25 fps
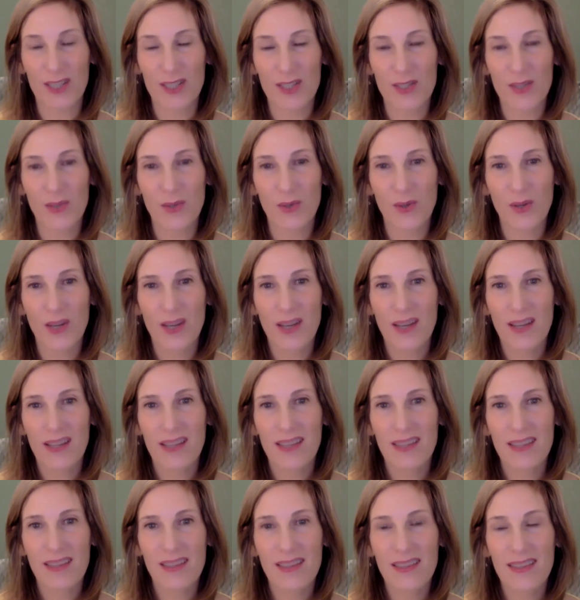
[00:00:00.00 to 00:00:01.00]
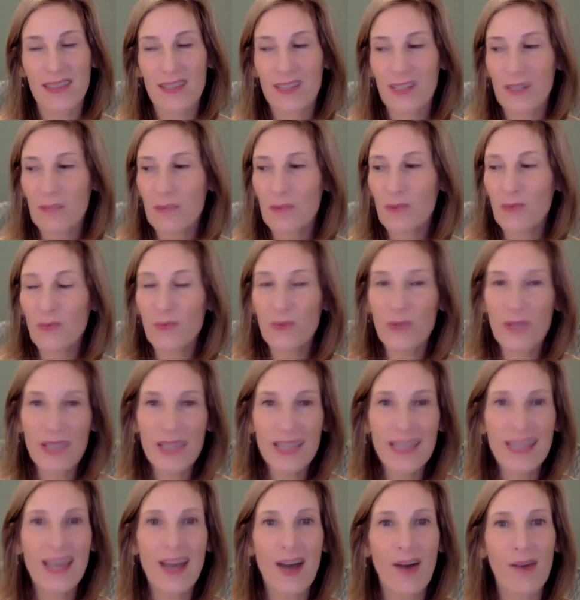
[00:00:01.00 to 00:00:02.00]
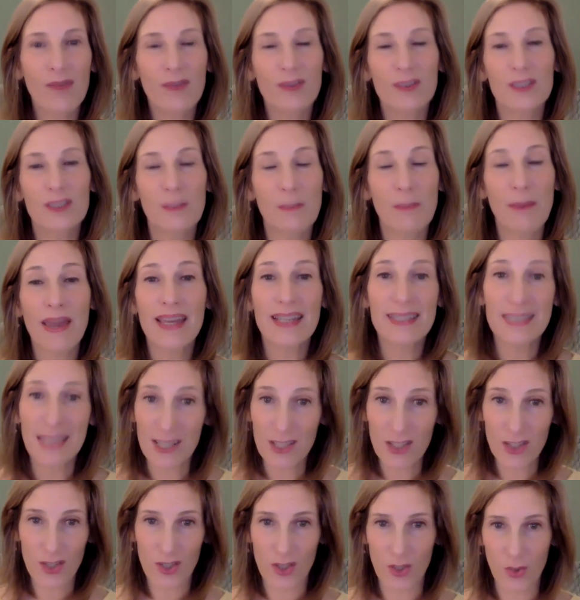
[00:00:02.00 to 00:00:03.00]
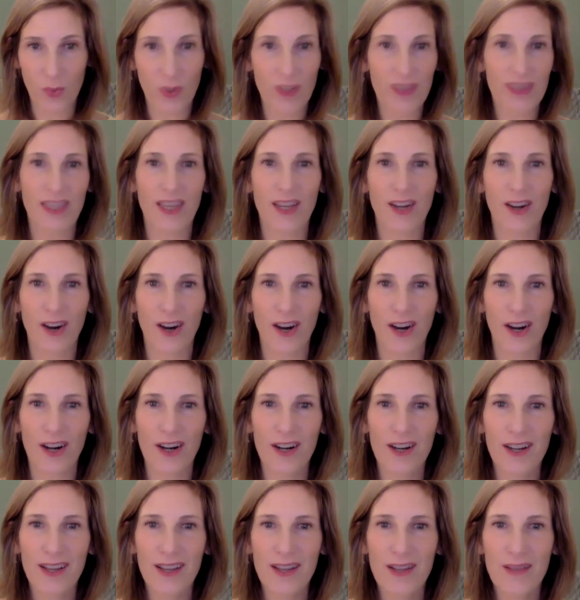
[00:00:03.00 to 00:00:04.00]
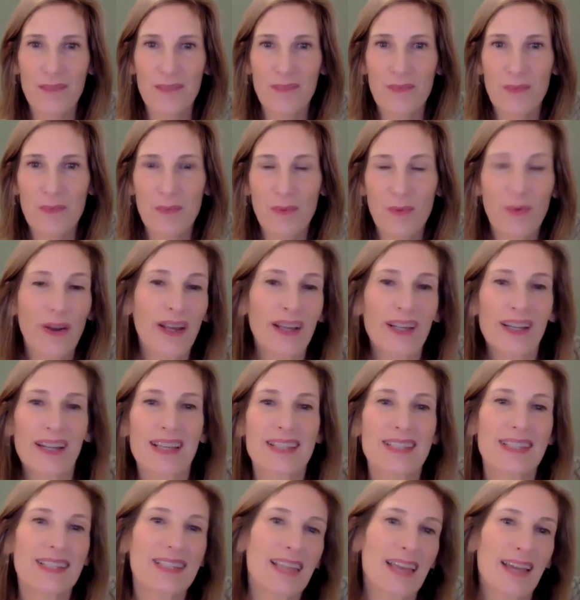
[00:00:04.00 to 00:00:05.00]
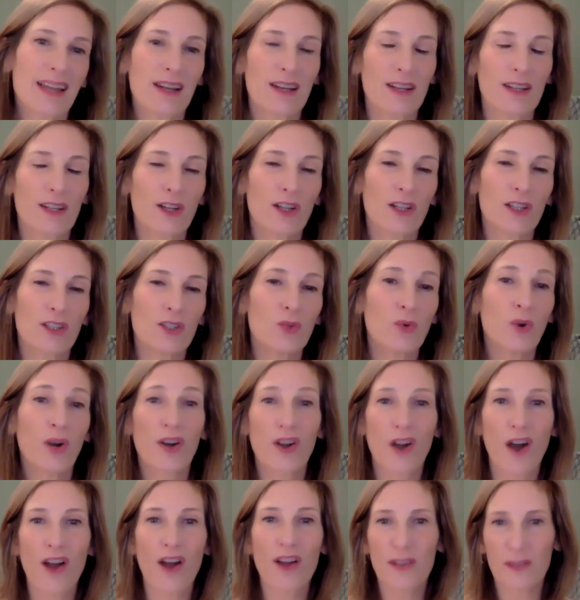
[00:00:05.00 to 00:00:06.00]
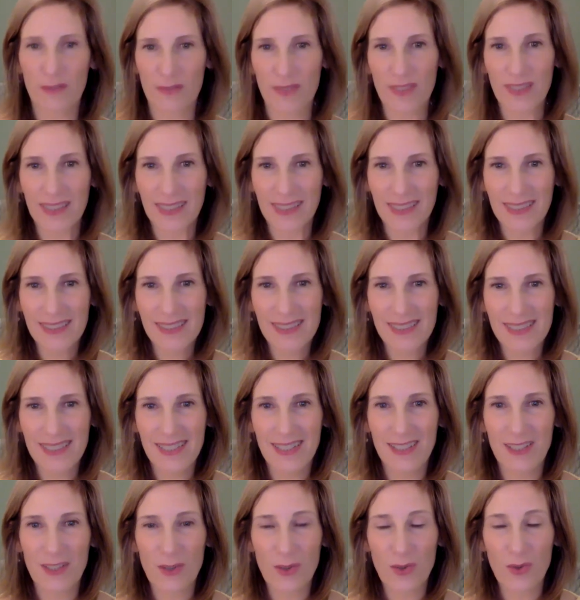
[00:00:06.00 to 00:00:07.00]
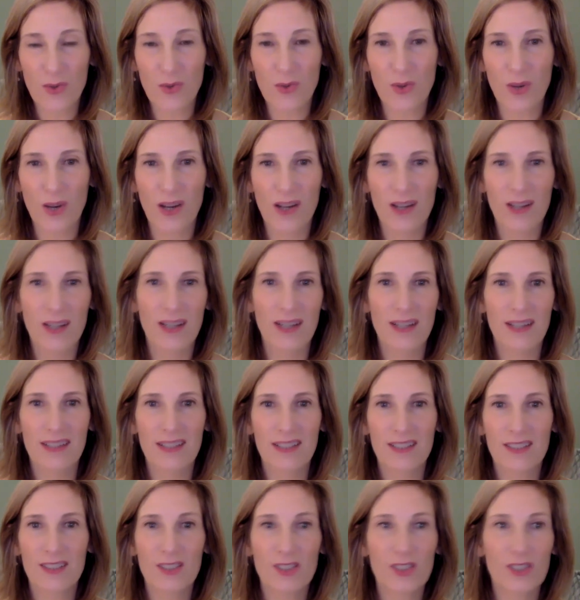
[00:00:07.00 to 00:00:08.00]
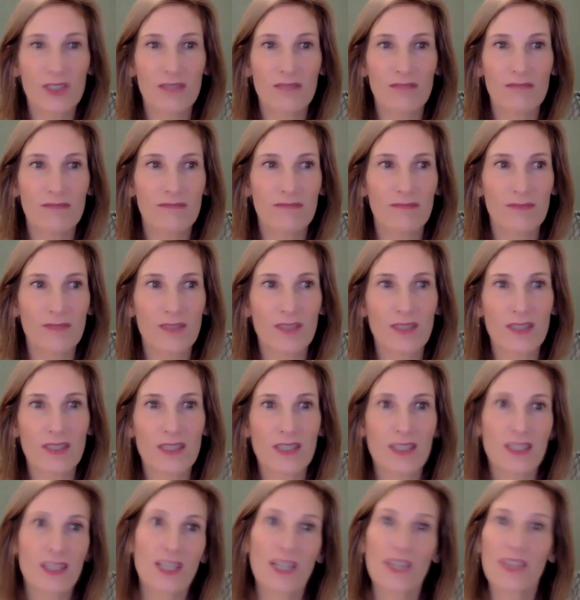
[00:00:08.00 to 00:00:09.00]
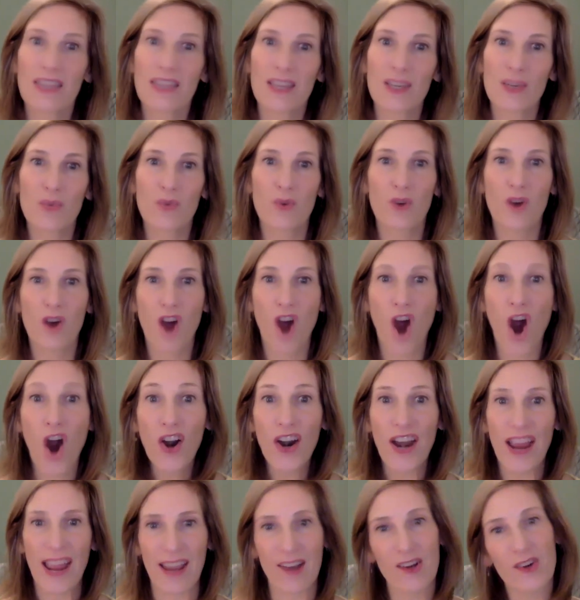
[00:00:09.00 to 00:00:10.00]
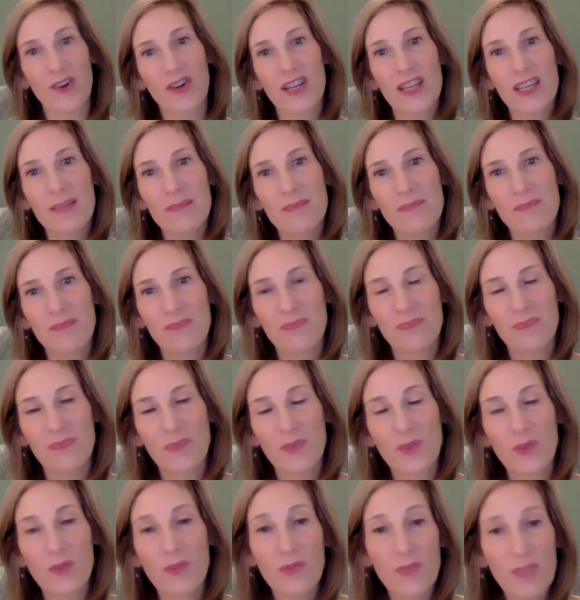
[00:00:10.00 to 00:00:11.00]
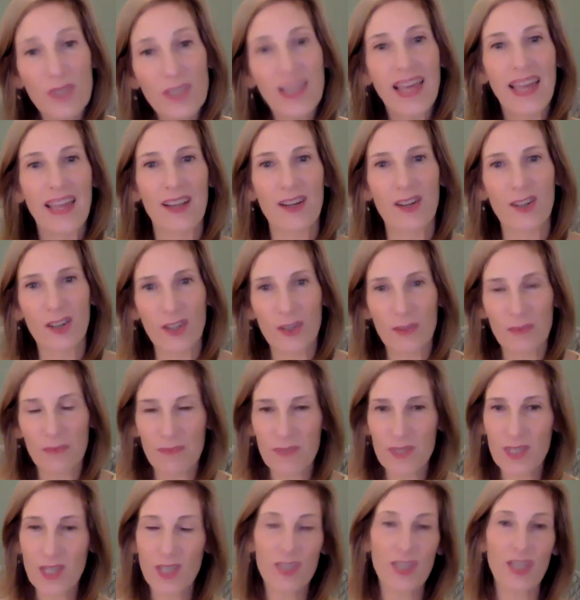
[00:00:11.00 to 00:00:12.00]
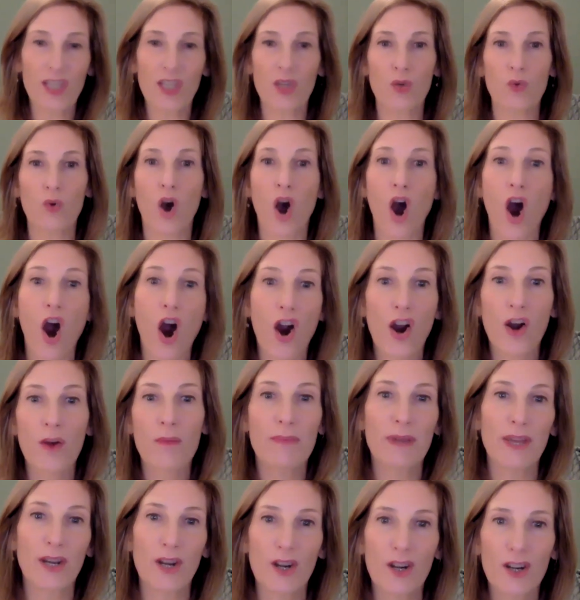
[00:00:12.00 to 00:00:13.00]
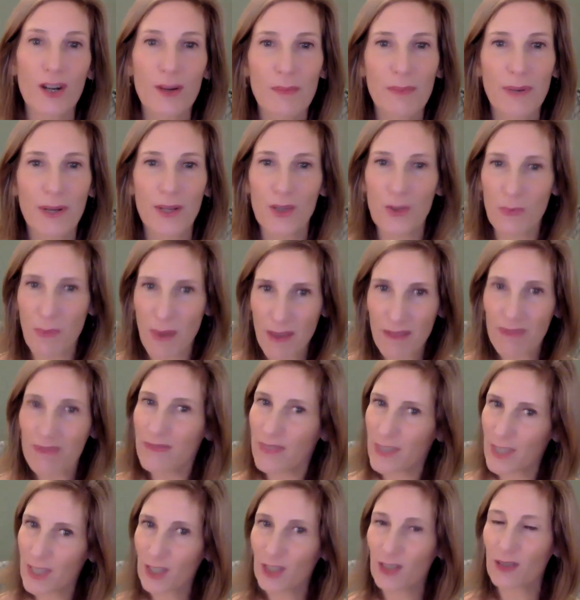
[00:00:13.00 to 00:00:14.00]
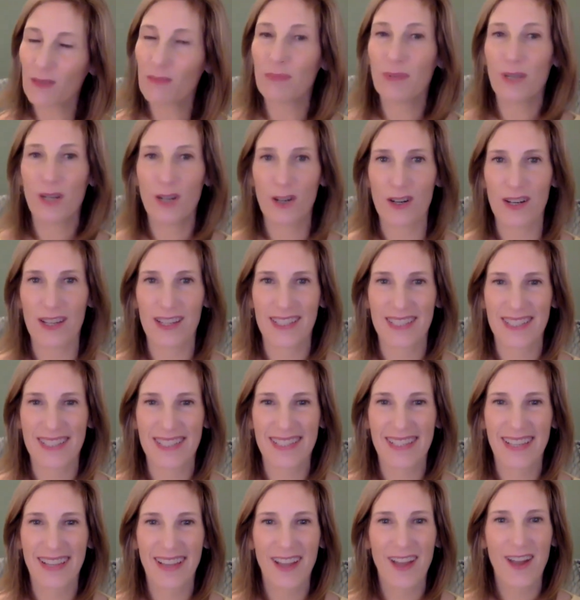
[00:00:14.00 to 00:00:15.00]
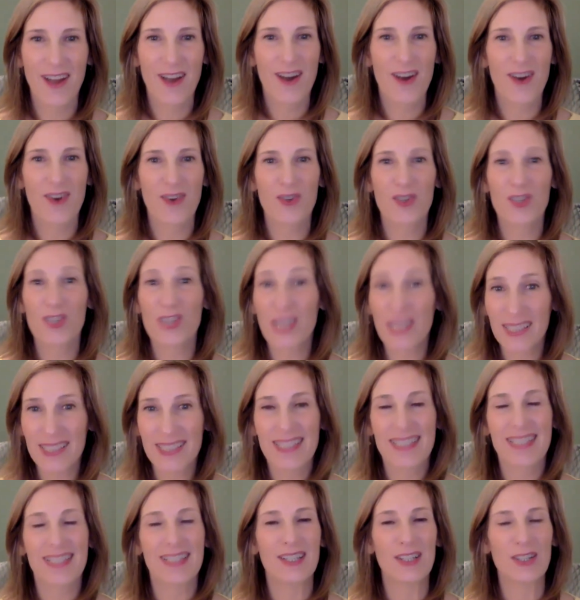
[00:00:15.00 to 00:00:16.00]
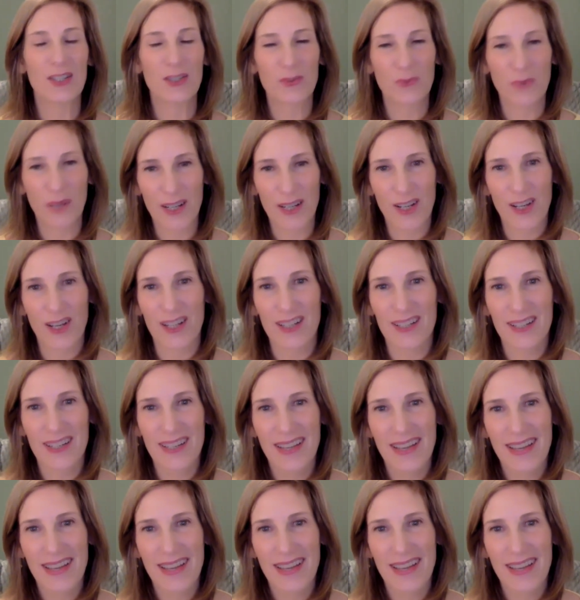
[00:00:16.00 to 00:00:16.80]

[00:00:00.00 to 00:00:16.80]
So they can be really helpful to pay attention to what they are, but recognizing that you are not your feelings. It's not that you are angry, you feel anger. It's not that you are bitter, but you may feel bitterness or jealousy and whatnot.